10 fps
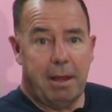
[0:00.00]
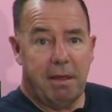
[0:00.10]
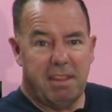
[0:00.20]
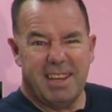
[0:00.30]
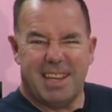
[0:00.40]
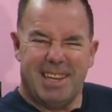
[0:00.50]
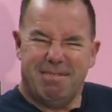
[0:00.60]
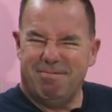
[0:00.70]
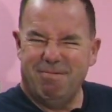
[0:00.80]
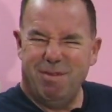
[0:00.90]
there
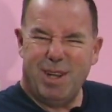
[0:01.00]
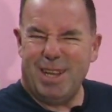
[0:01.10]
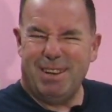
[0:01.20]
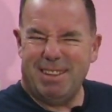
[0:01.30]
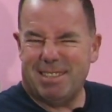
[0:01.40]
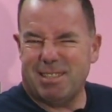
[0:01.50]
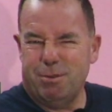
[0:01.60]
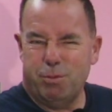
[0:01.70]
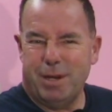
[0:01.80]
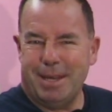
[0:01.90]
thinking, well, that's
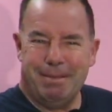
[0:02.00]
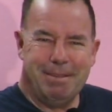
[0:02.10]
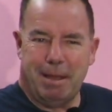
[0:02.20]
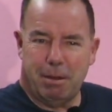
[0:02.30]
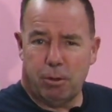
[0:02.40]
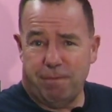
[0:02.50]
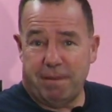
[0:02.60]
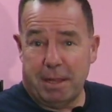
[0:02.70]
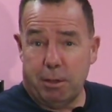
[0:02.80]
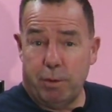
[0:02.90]
not really that good
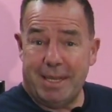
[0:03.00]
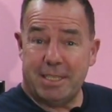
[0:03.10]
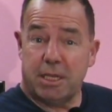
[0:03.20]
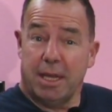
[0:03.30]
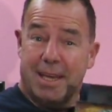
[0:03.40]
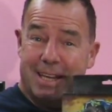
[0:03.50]
value, Rich,